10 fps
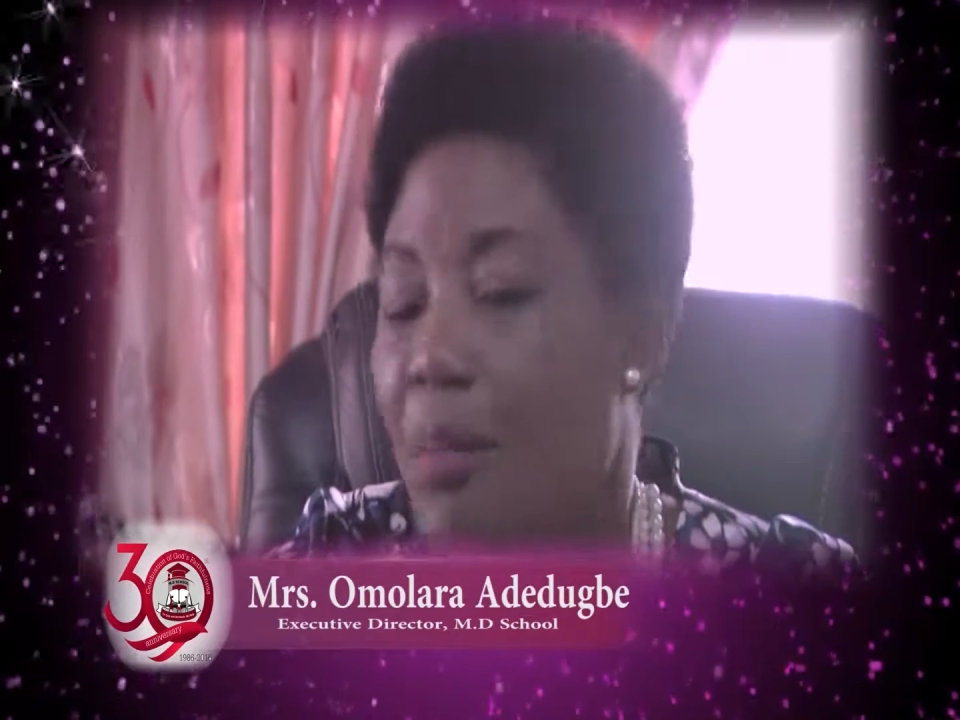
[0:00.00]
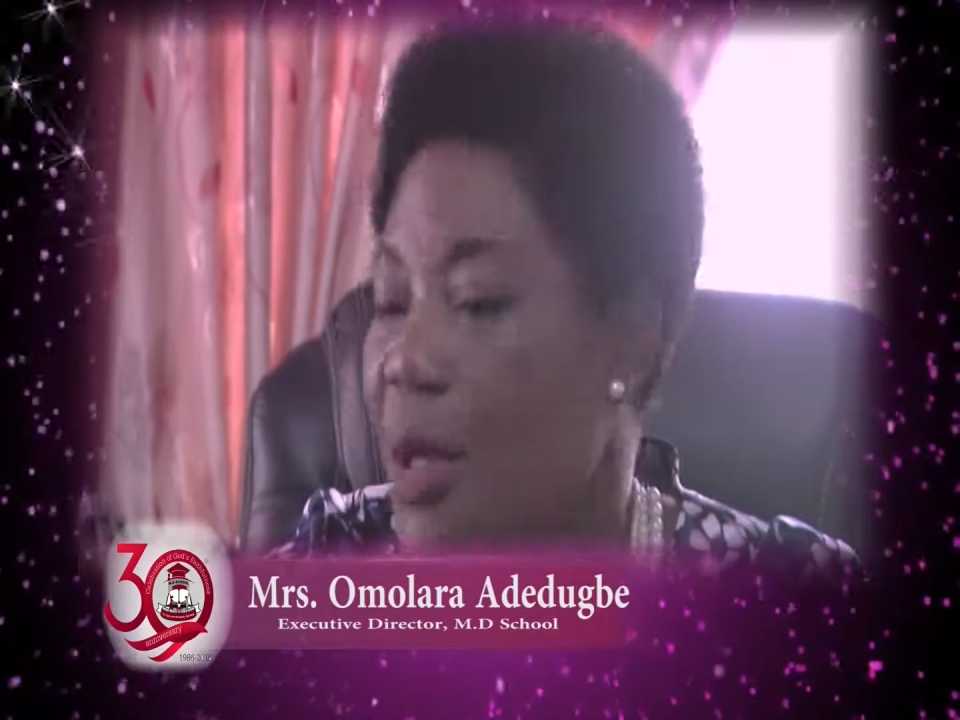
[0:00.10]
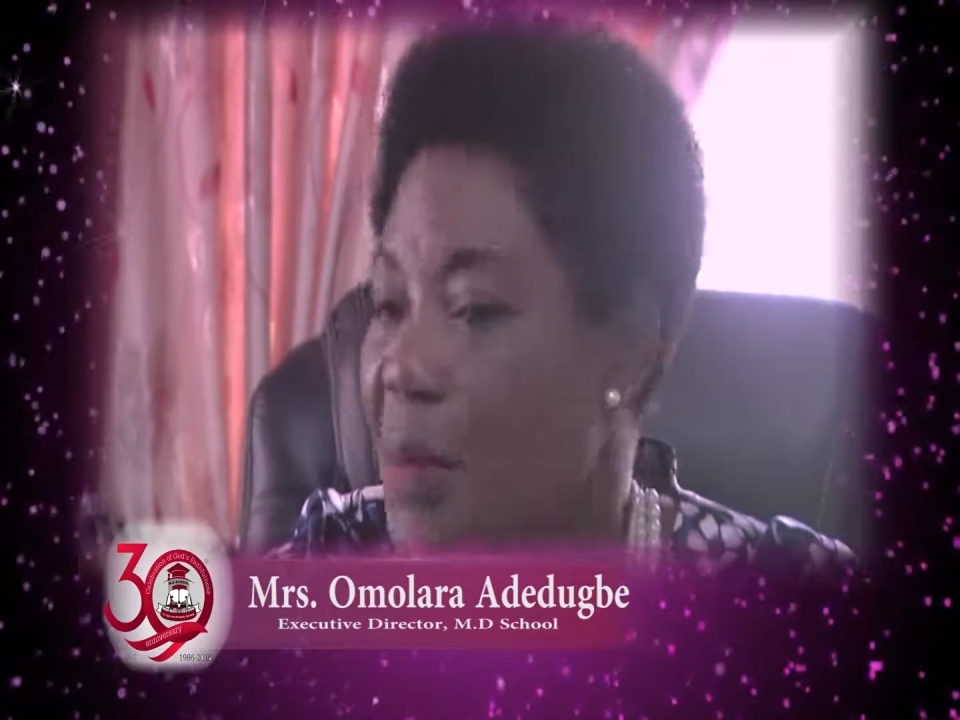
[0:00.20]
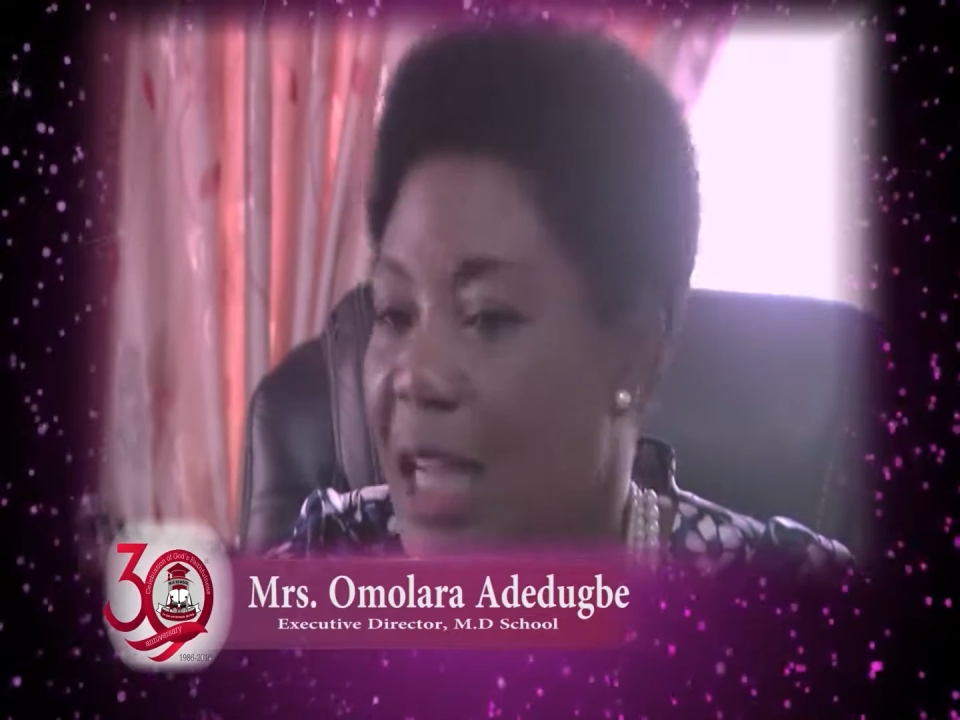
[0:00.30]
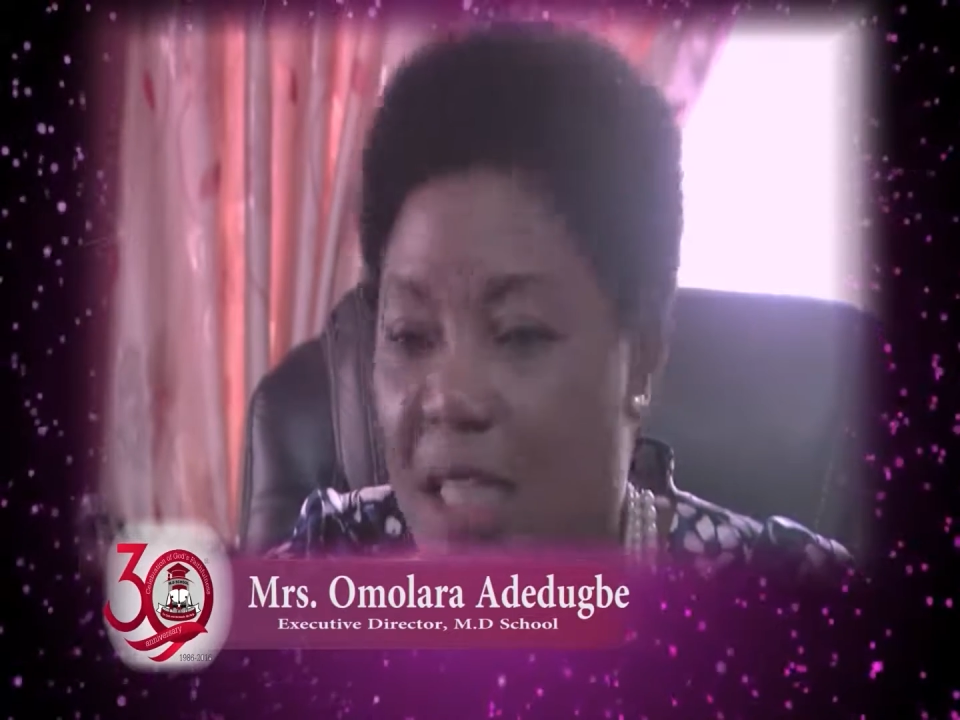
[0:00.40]

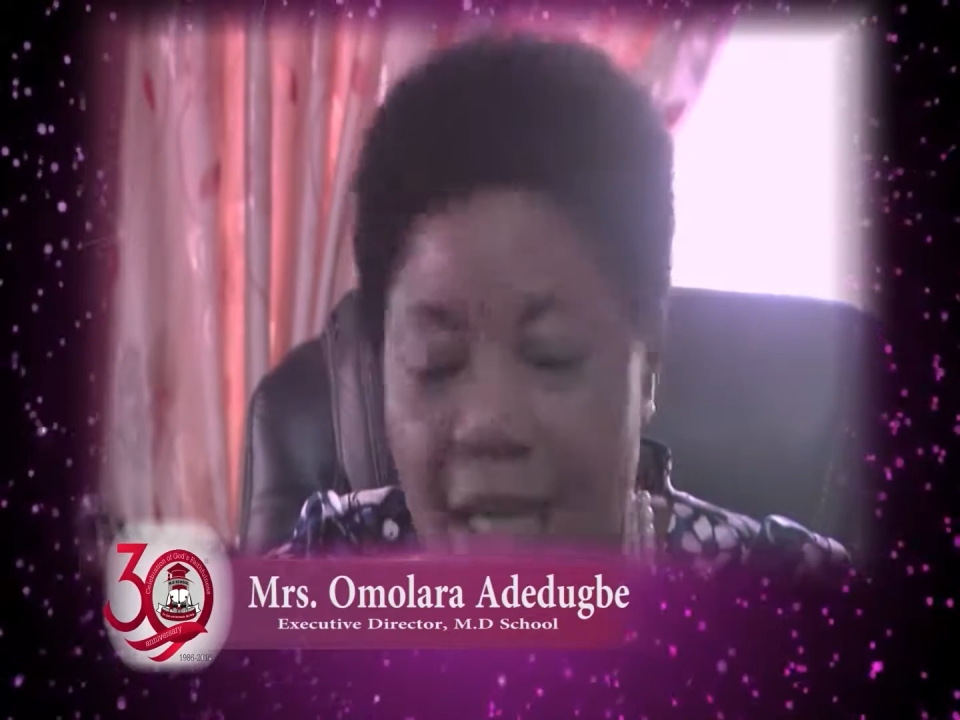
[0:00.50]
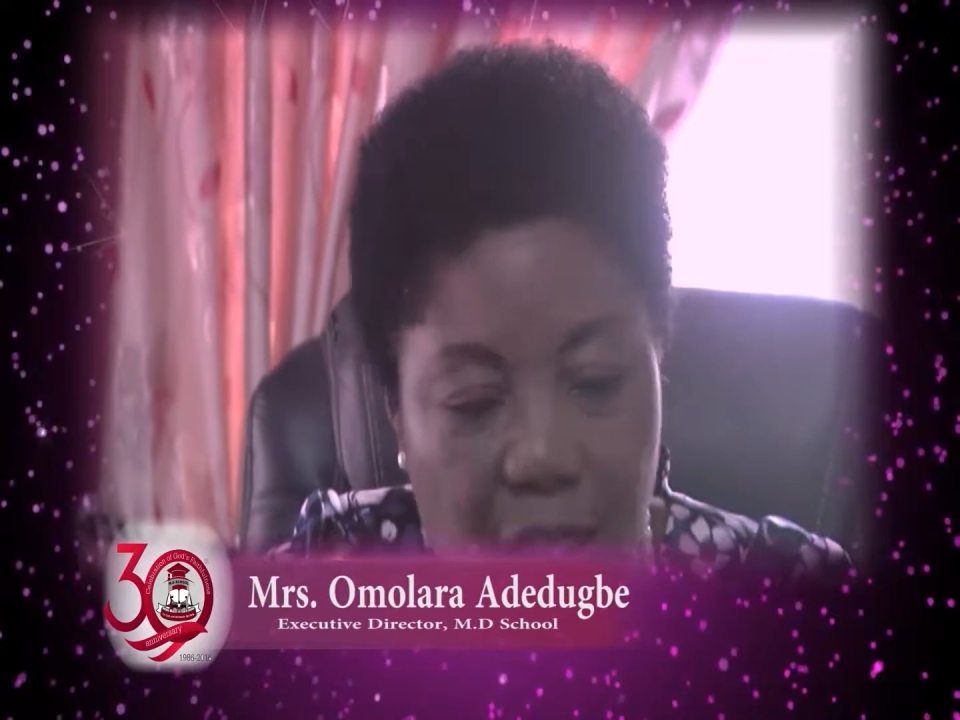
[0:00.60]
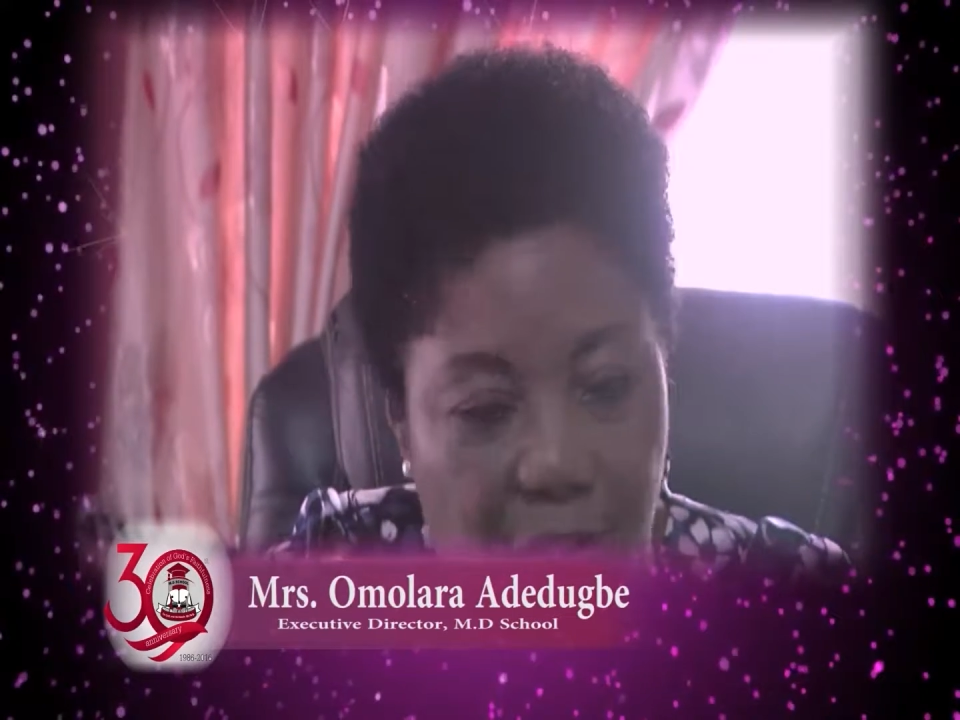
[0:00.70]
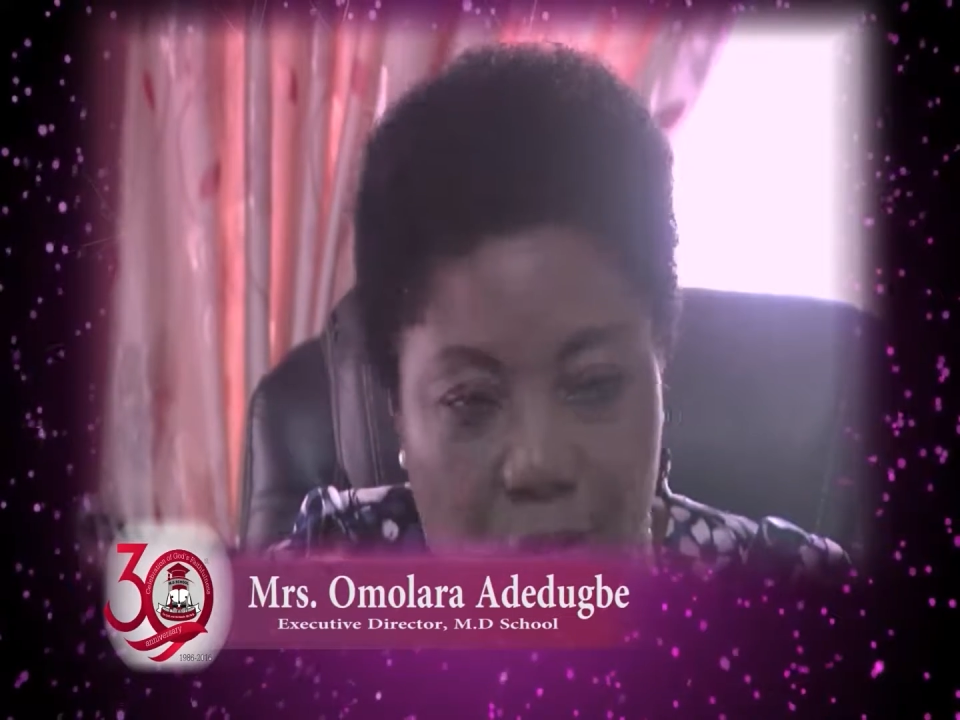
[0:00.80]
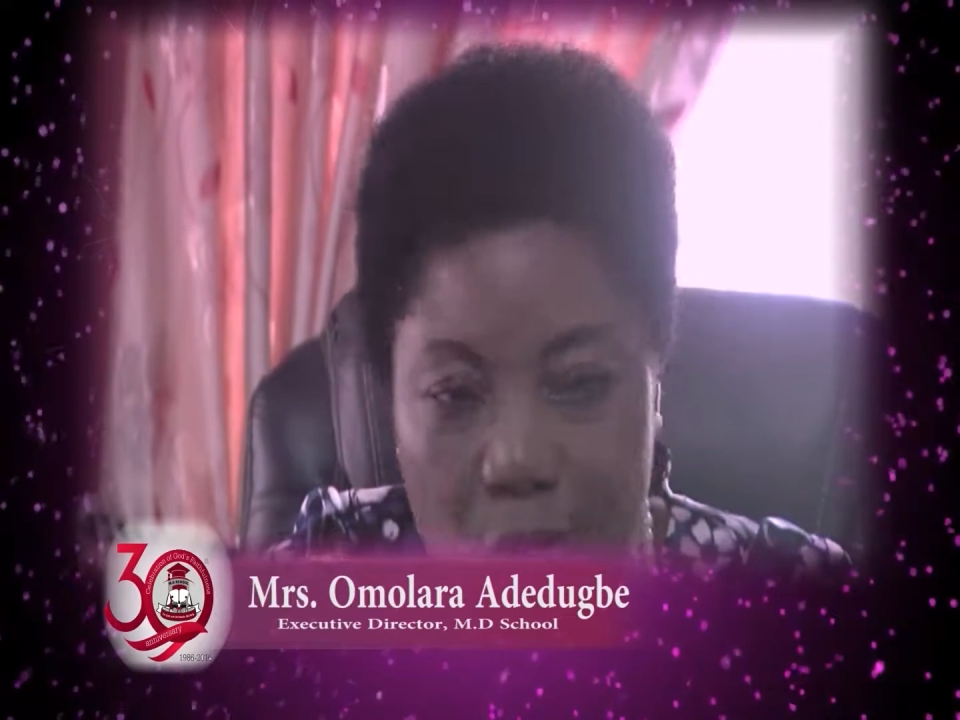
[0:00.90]
But my
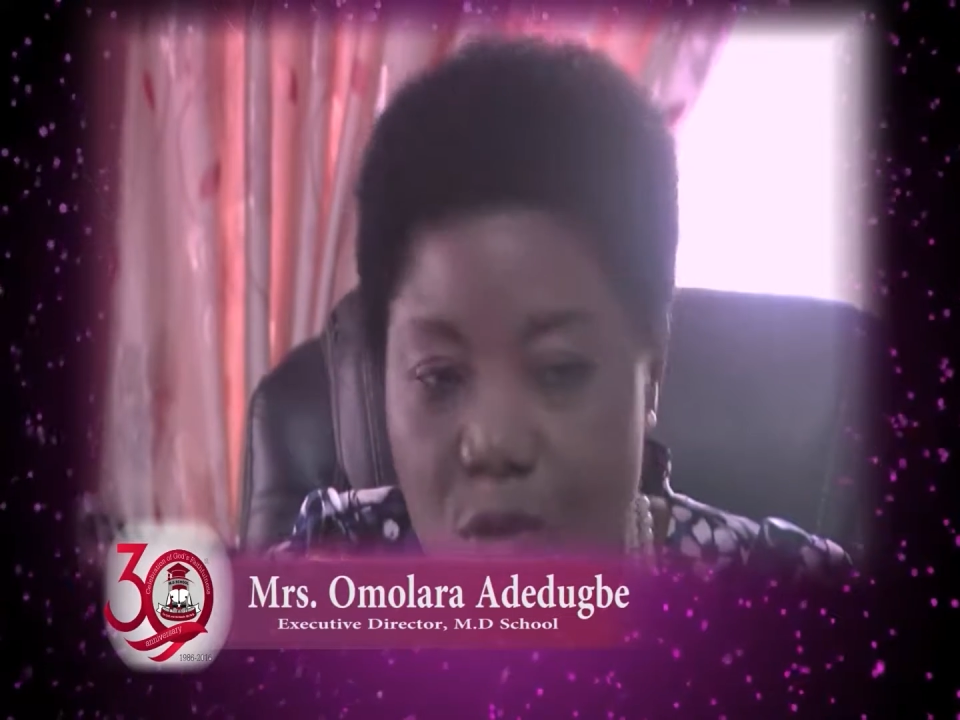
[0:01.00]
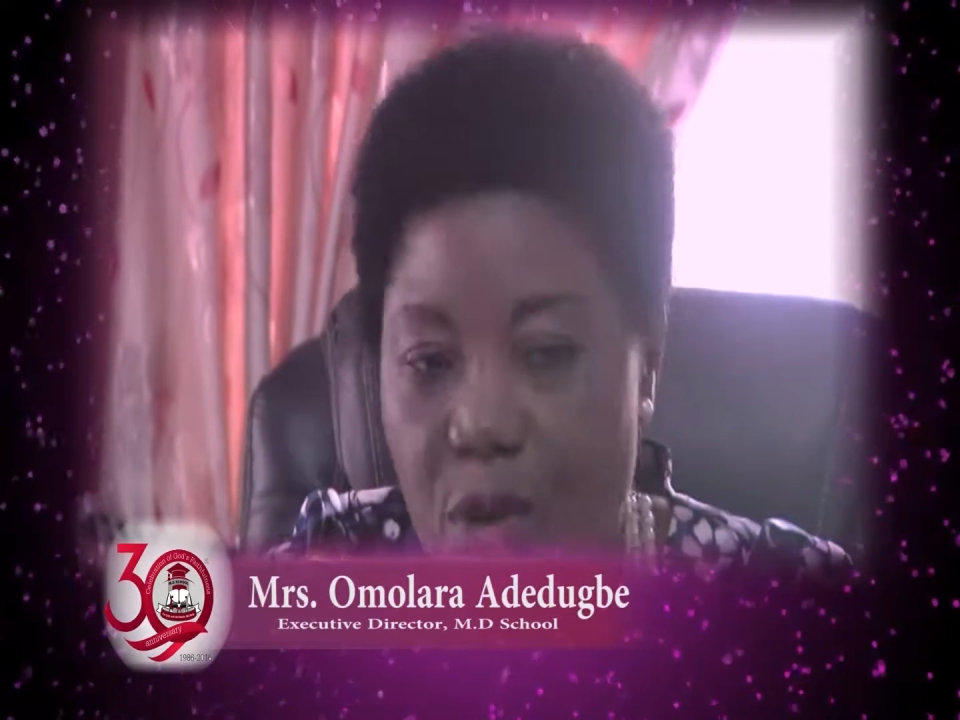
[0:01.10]
child is not